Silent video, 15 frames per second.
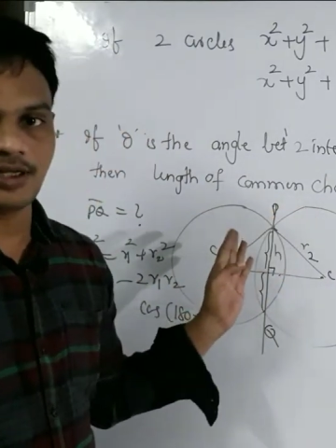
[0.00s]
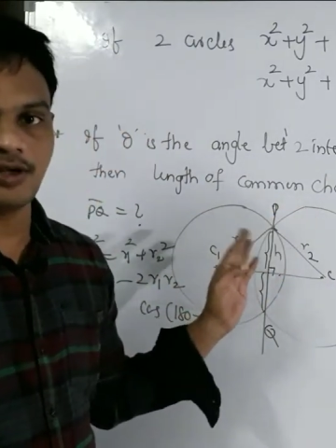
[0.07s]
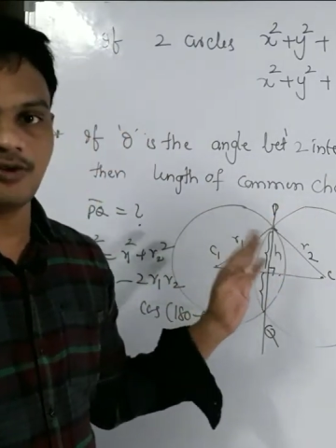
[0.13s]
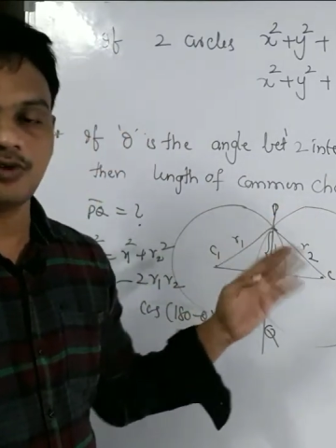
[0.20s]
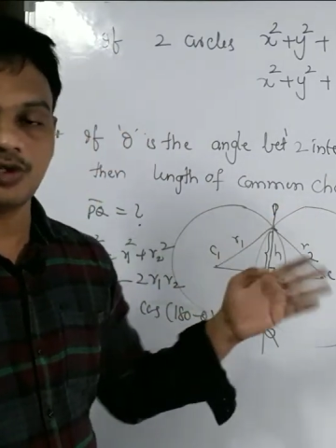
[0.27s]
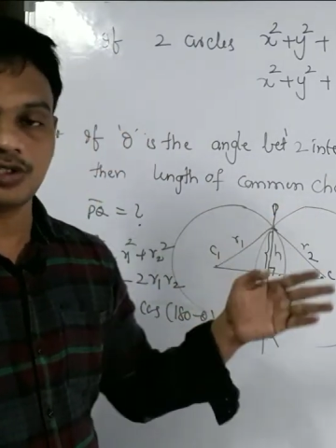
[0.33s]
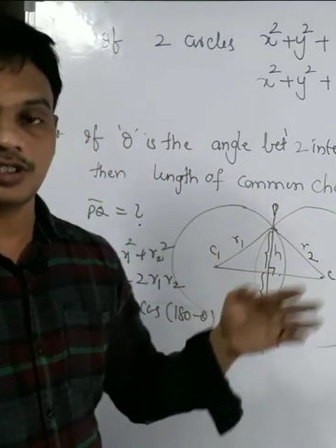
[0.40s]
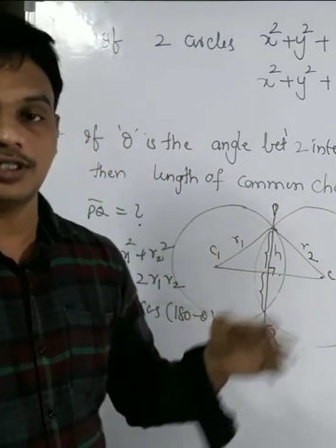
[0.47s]
of
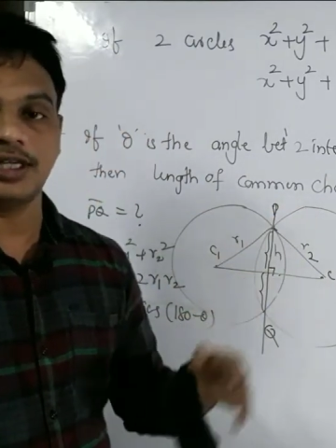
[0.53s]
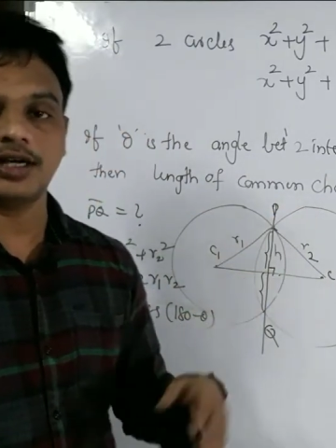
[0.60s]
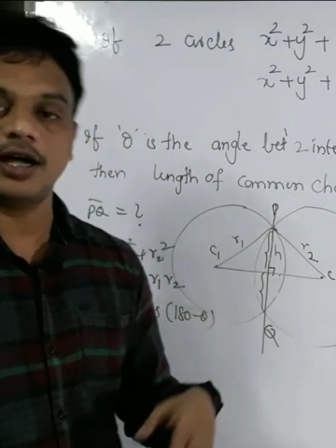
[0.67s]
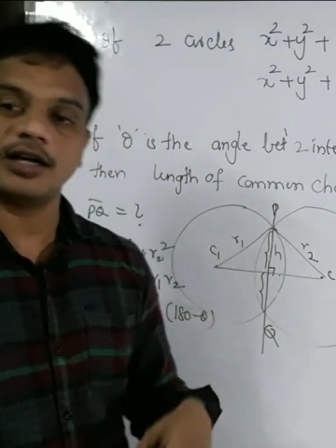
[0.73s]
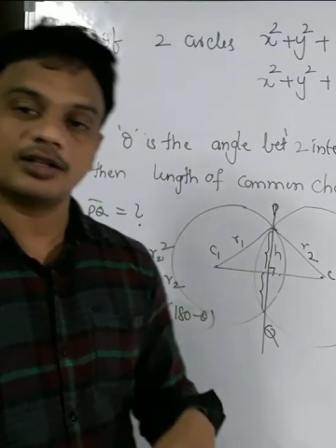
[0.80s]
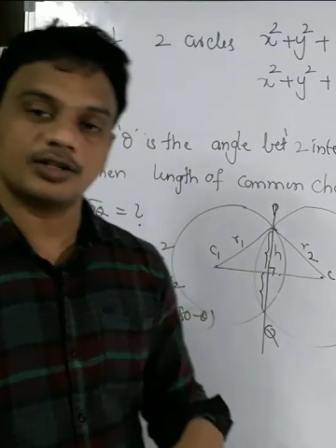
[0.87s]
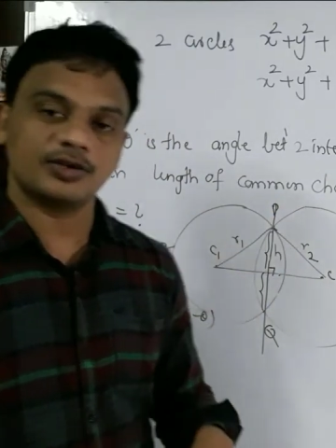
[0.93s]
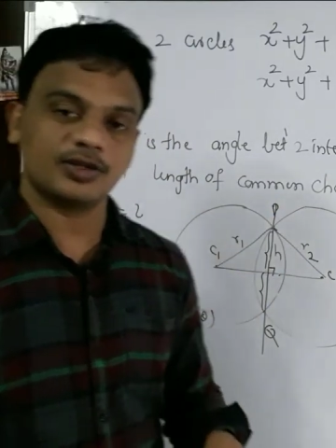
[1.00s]
course they
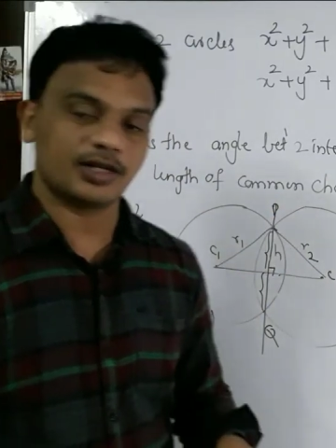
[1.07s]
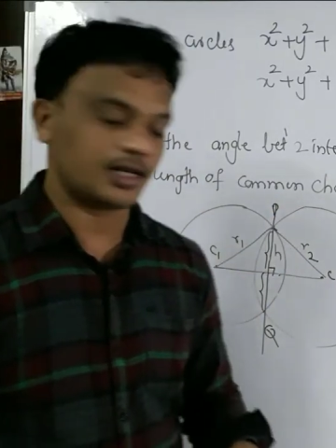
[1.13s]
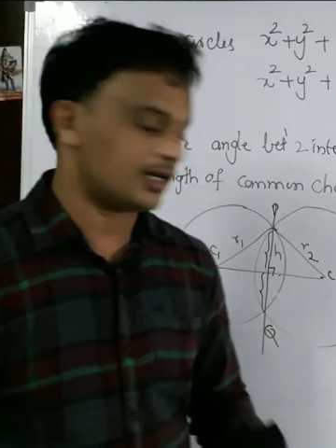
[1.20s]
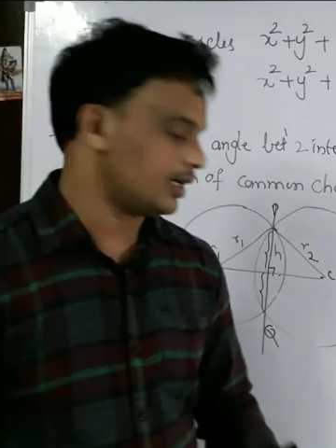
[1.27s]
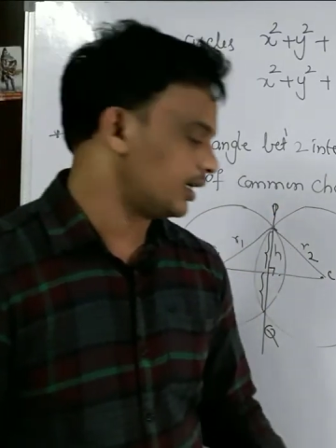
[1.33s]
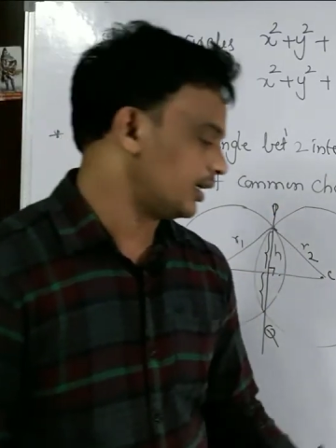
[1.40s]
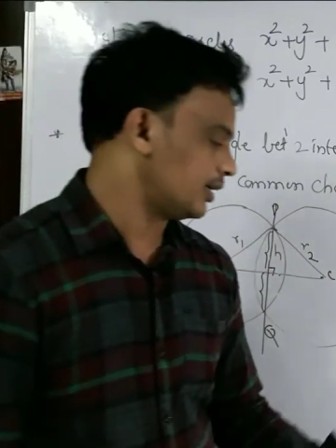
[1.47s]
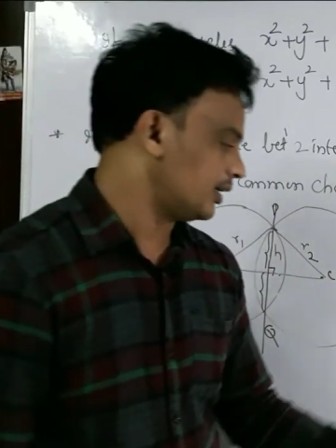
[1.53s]
are
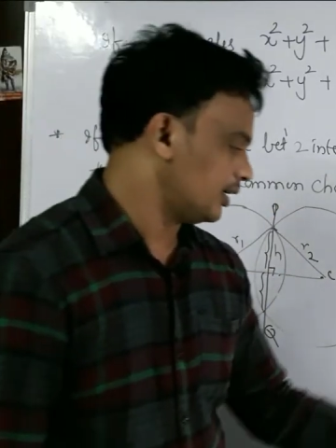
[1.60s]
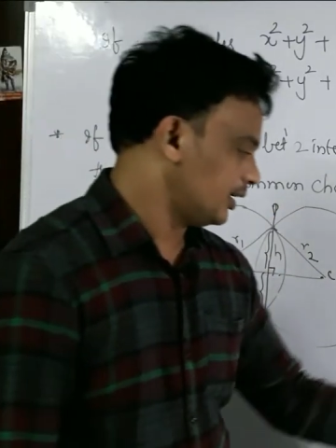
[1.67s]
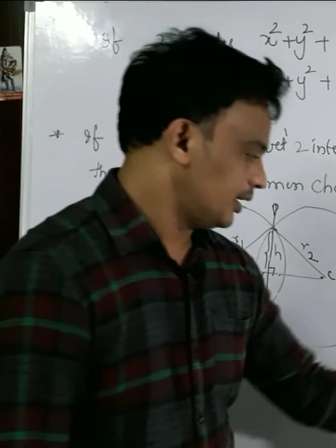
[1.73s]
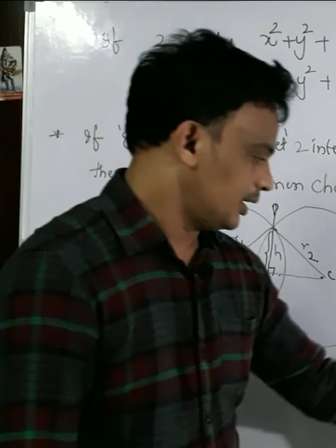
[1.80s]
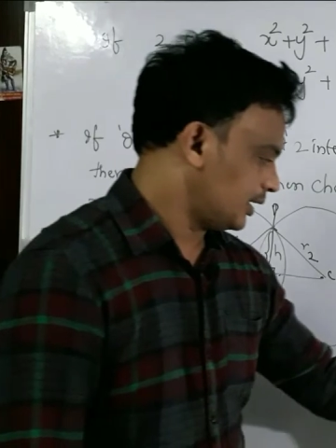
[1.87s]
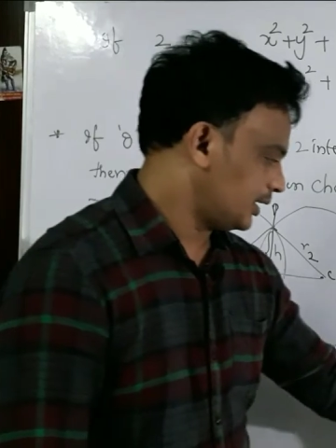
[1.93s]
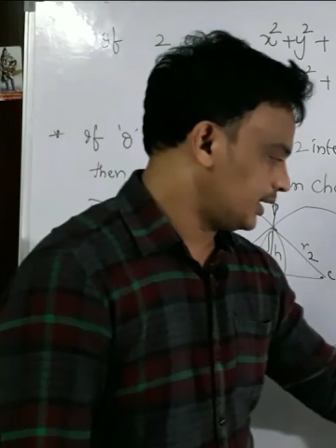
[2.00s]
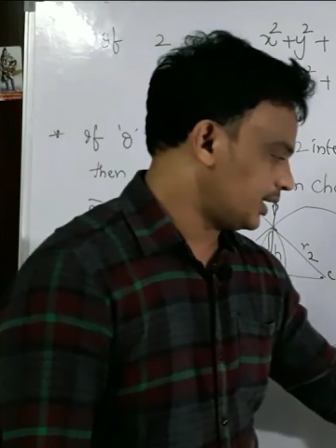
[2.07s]
orthogonally,
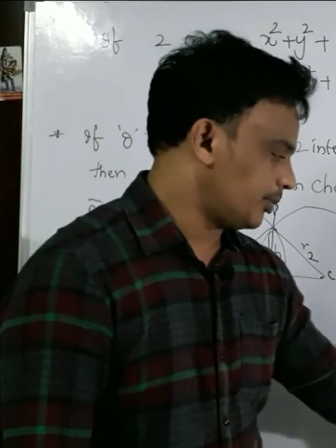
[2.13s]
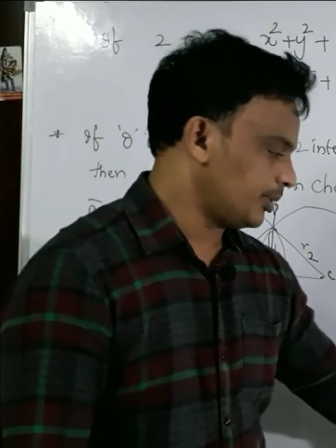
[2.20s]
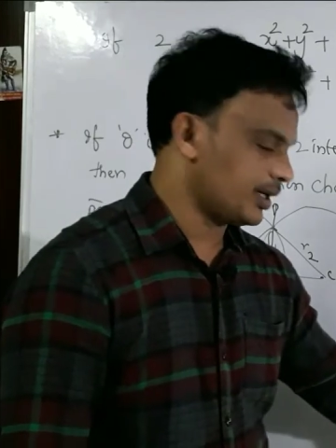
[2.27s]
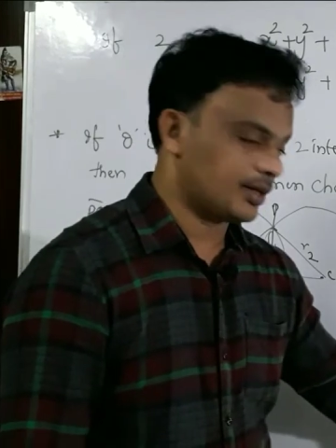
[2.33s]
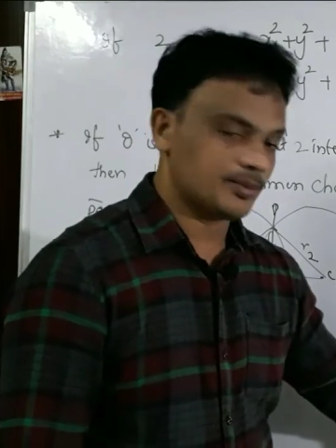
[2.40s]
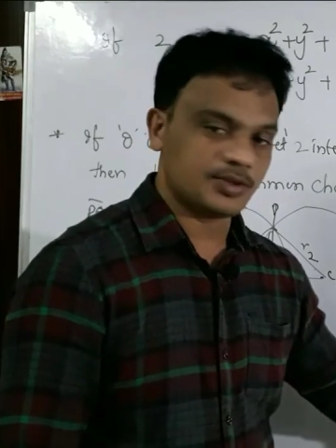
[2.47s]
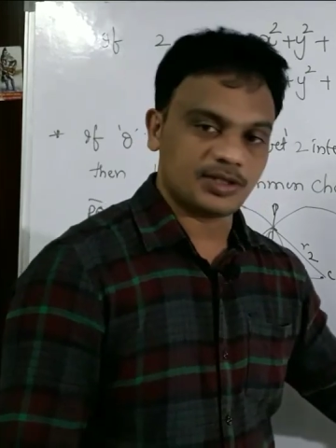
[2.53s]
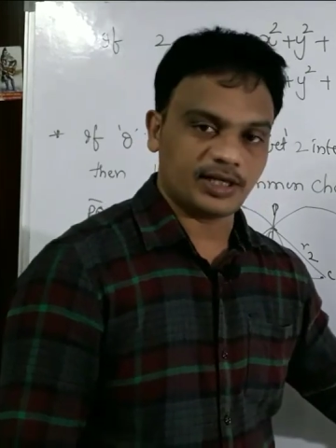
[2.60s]
theta
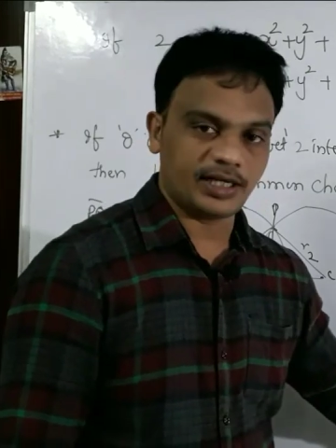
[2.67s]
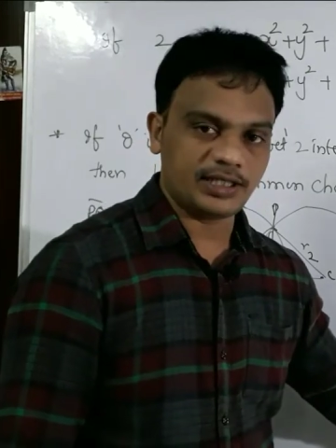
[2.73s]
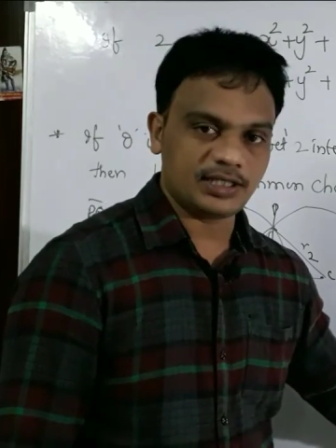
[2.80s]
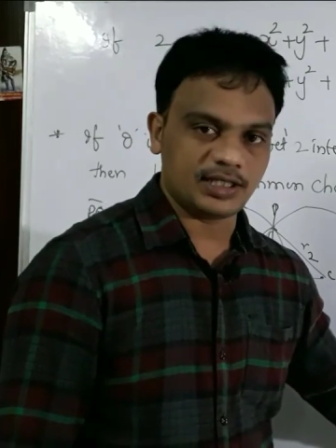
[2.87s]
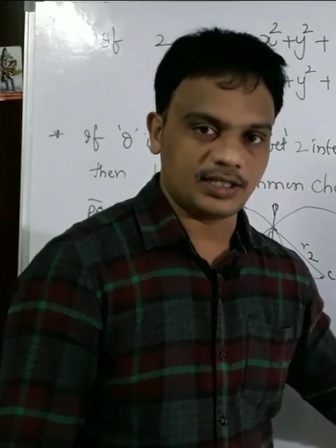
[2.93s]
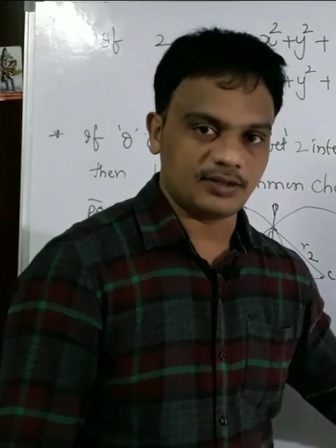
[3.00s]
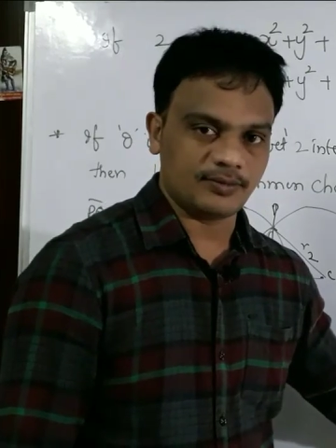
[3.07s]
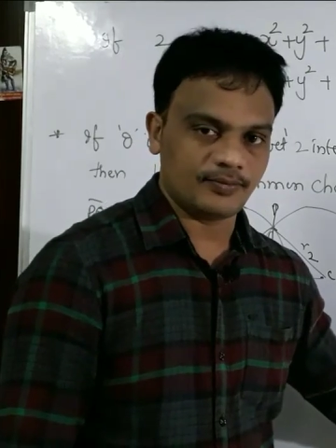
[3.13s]
becomes
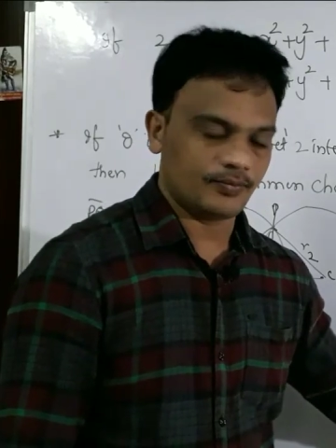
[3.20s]
90.